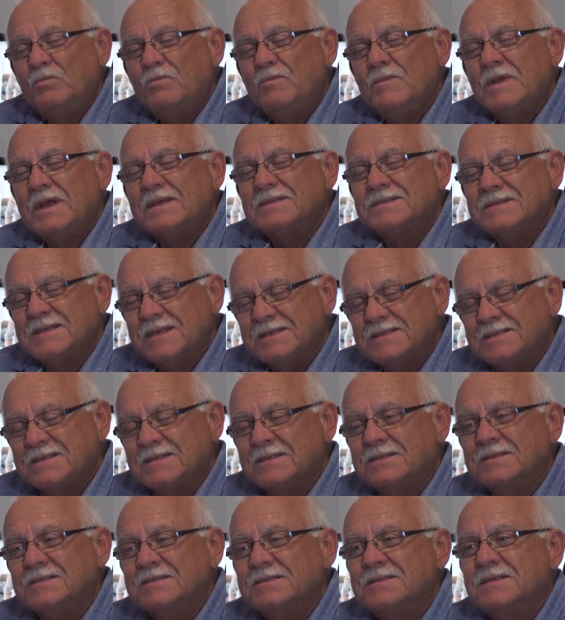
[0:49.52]

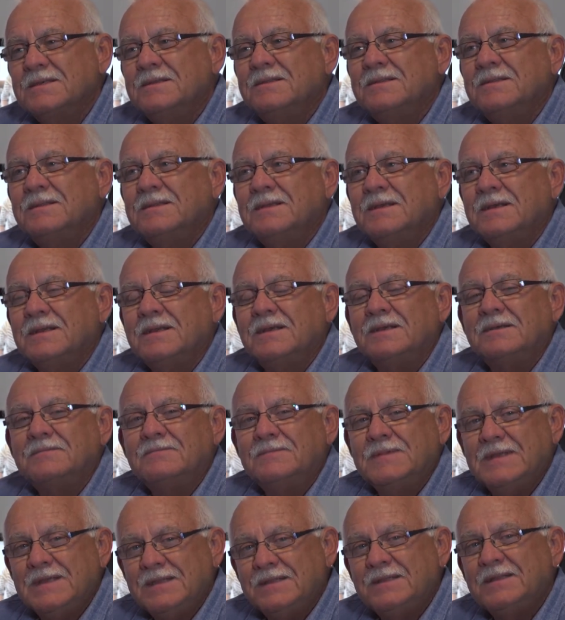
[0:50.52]
assessors that are
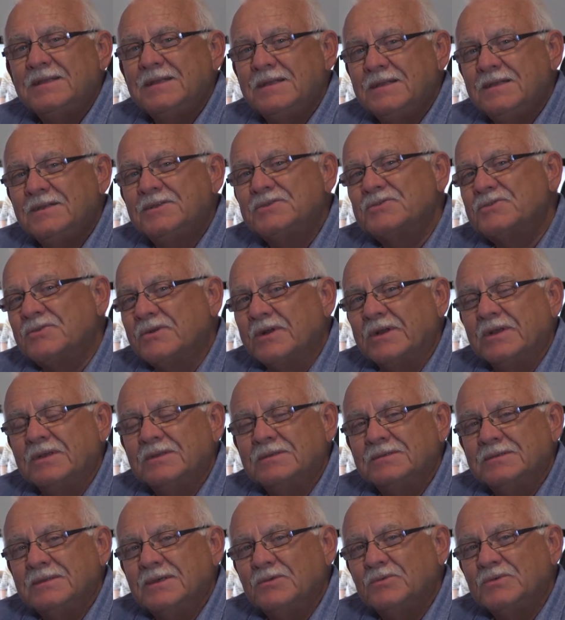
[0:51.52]
in the industry,
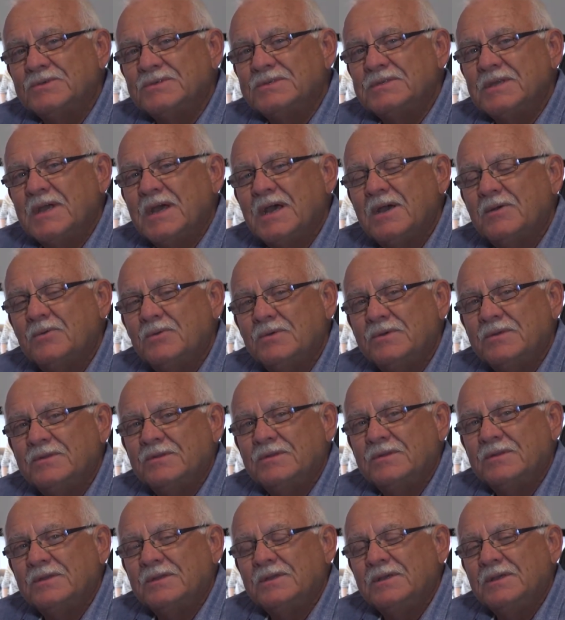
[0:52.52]
and we'll start
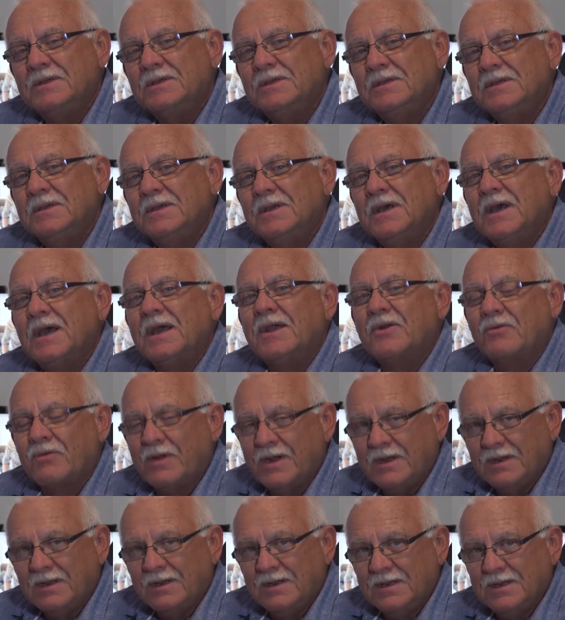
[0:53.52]
with the
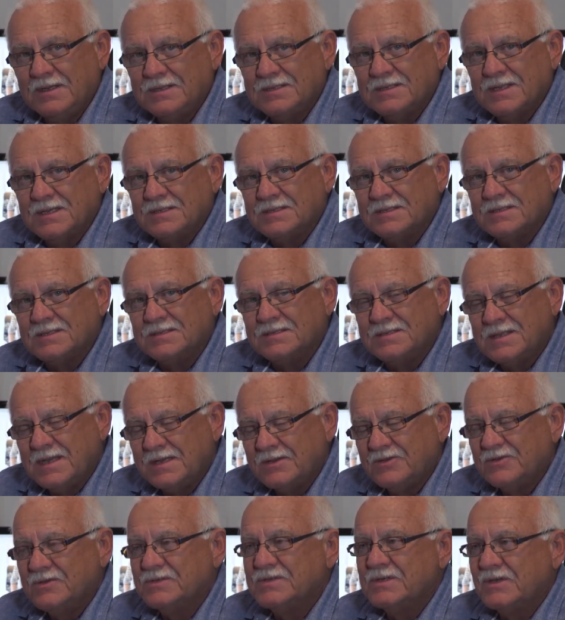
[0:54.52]
accredited assessors,
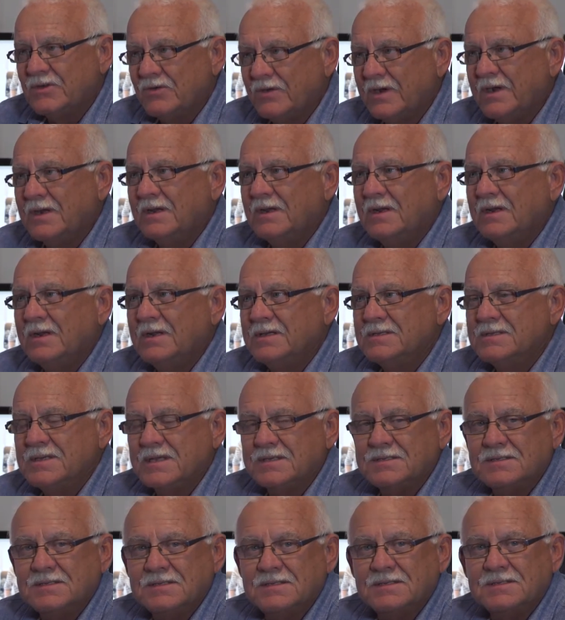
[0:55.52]
NatHERS accredited
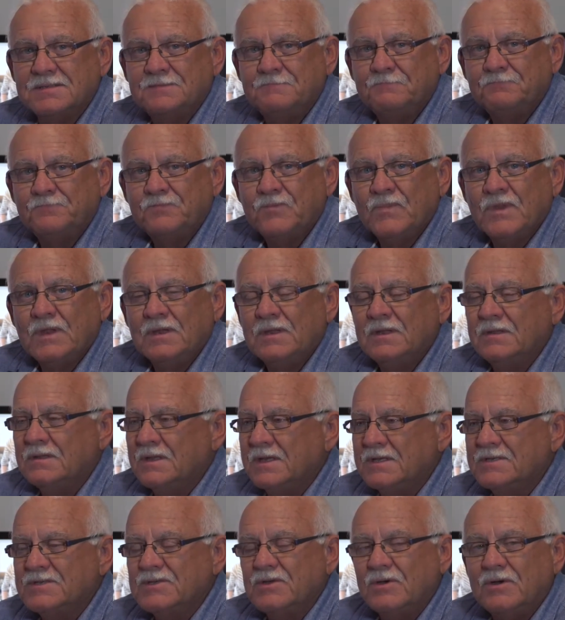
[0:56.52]
assessors.
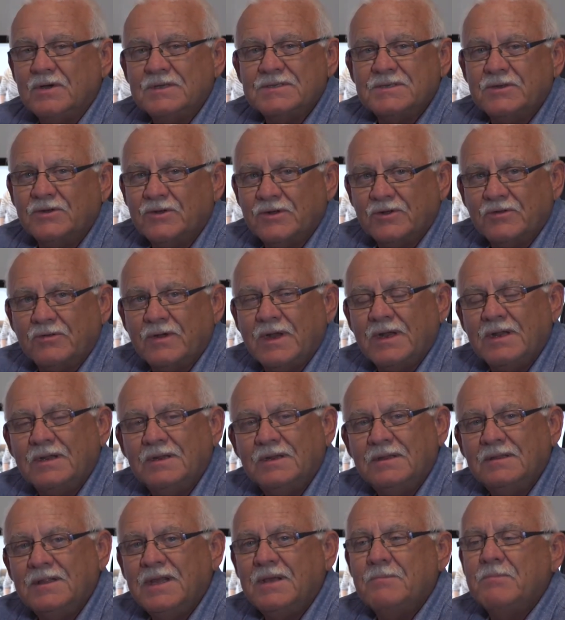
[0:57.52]
These guys are
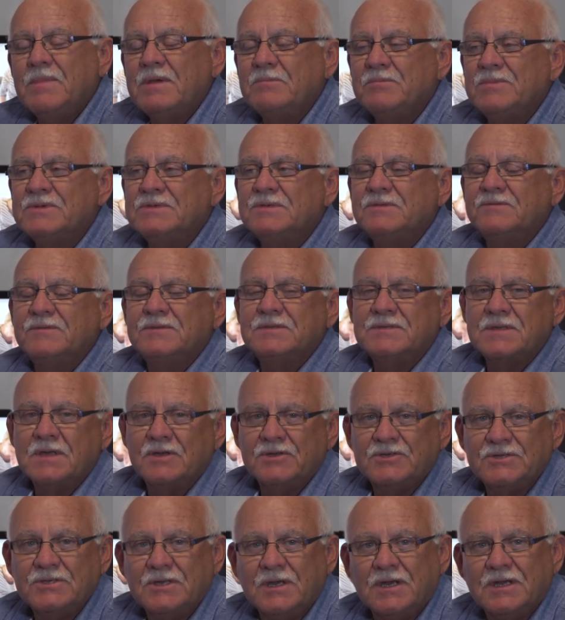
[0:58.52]
accredited, they're members of
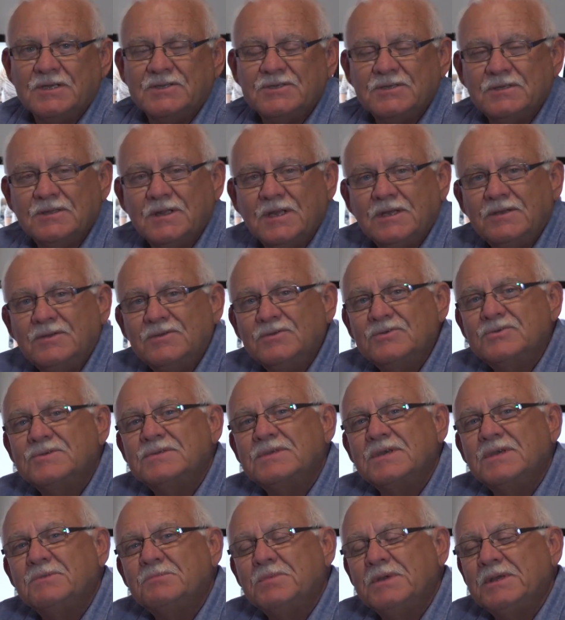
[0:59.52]
association, they do
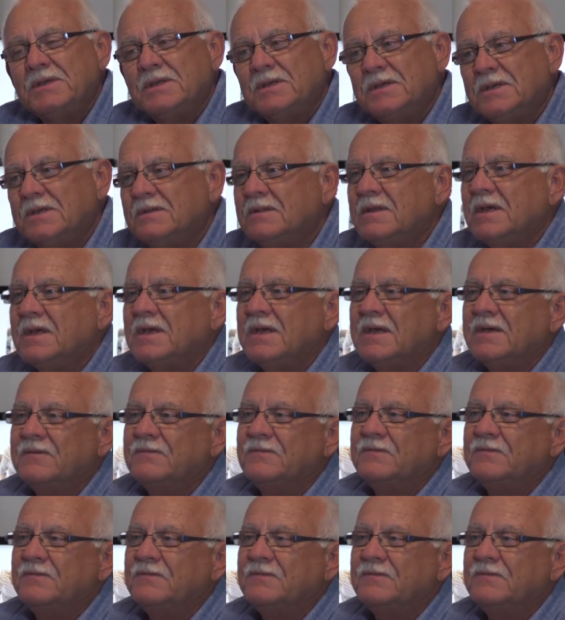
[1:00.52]
CPD, they have